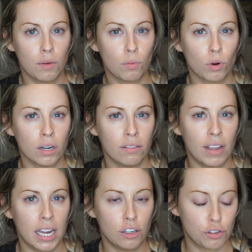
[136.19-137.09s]
more of
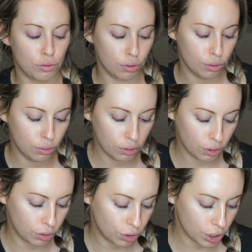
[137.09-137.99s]
a true
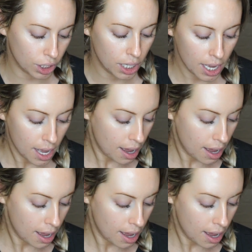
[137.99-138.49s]
neutral.